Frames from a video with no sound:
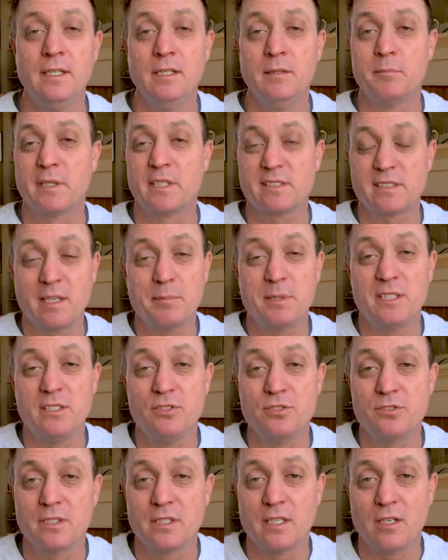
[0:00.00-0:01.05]
because I've been
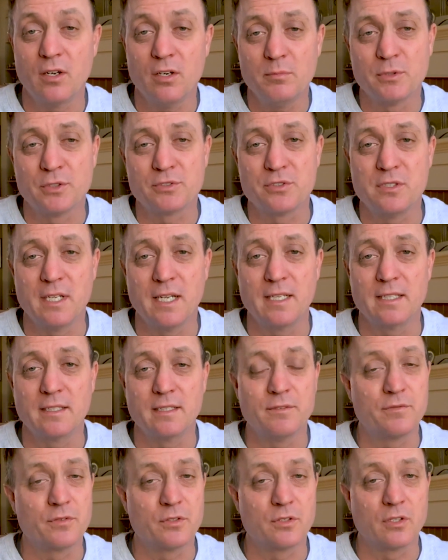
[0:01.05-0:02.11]
using it almost daily
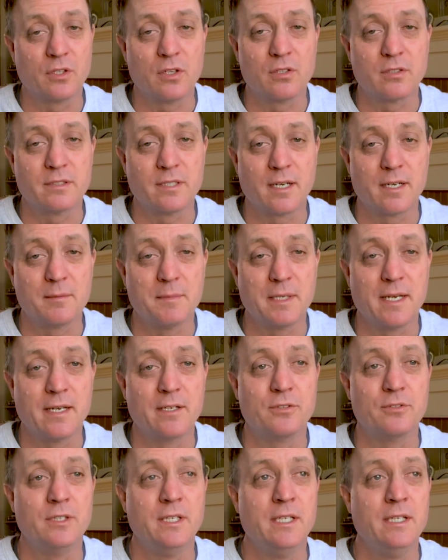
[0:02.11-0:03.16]
for a long time
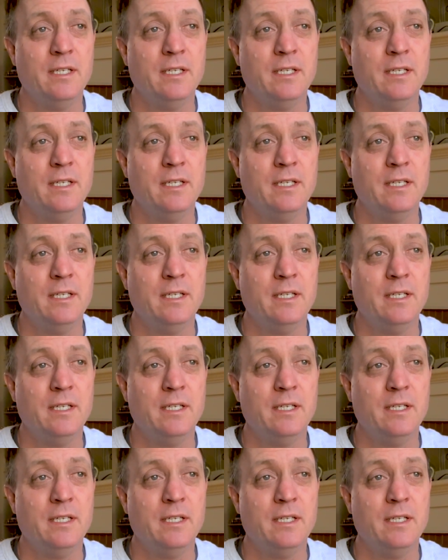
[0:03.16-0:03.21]
now.